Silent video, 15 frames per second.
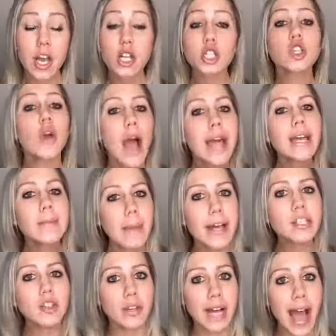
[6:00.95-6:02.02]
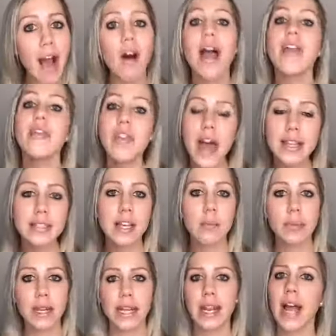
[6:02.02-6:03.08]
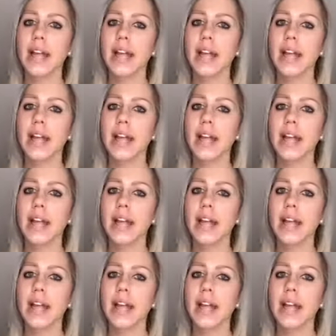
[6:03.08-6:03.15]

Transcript: try and measure it out and then dump it in. I